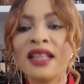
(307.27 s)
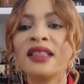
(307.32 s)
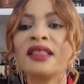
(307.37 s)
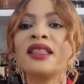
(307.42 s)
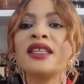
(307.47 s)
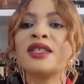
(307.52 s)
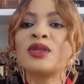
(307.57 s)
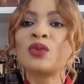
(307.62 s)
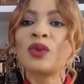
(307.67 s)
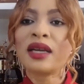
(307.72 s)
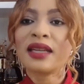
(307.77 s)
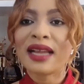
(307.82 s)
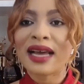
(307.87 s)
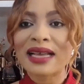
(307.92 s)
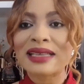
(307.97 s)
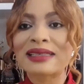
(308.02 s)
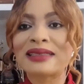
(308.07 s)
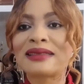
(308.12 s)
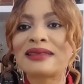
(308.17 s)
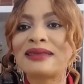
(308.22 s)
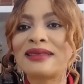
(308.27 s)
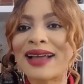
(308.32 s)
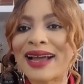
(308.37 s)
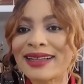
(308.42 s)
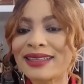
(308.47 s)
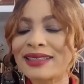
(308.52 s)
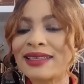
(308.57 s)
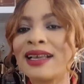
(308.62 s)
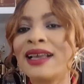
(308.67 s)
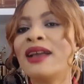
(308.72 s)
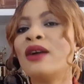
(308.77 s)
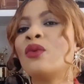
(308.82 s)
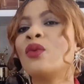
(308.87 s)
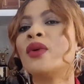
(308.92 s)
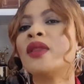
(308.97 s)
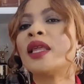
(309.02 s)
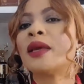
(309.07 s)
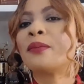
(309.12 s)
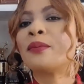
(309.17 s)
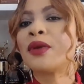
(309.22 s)
This one has that
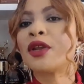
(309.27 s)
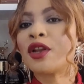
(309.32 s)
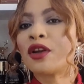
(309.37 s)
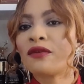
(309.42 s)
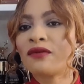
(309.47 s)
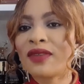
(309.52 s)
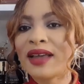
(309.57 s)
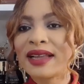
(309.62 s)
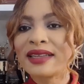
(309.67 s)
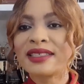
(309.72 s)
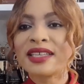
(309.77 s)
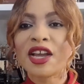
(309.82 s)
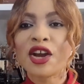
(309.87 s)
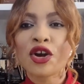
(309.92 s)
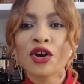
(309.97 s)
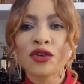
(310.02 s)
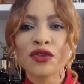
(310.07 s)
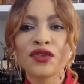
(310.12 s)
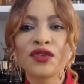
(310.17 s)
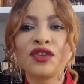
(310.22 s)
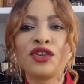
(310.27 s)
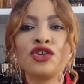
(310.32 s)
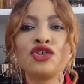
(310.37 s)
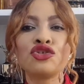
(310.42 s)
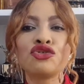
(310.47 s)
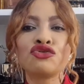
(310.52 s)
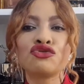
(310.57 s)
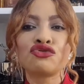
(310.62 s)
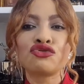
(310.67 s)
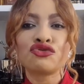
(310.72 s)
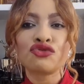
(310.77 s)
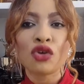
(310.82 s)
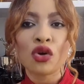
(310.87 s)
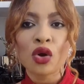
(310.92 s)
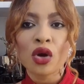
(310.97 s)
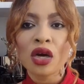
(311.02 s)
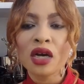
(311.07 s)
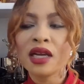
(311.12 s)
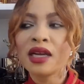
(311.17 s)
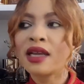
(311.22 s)
with a bit of that earthy,
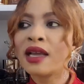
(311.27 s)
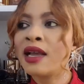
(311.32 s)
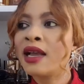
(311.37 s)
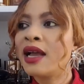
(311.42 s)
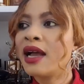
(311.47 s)
strong,